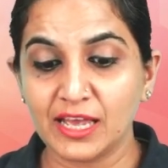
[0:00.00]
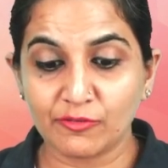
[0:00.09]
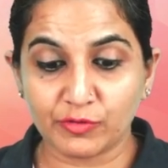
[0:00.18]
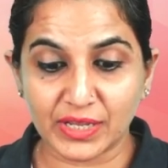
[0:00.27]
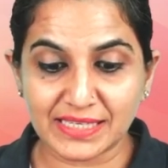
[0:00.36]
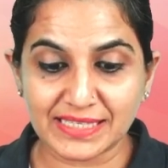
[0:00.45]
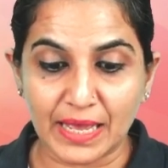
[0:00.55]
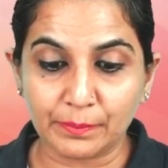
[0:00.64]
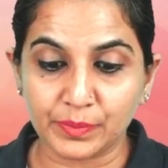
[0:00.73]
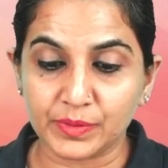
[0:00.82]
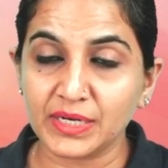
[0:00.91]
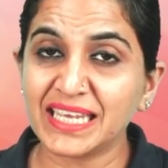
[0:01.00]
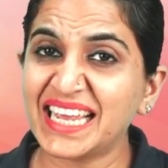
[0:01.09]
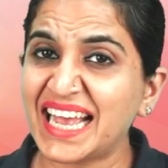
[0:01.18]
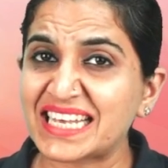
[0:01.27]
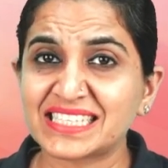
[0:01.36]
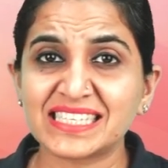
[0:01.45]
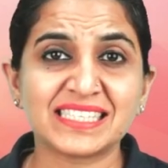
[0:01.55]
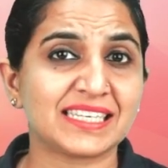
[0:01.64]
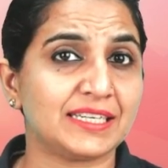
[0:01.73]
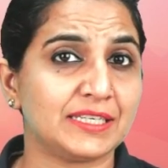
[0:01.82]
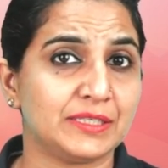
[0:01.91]
For example, he hasn't
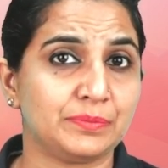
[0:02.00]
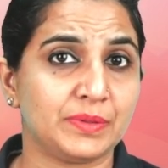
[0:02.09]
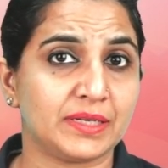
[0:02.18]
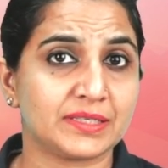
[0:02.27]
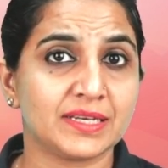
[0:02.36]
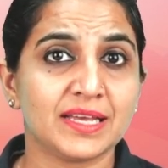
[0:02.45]
studied a bit.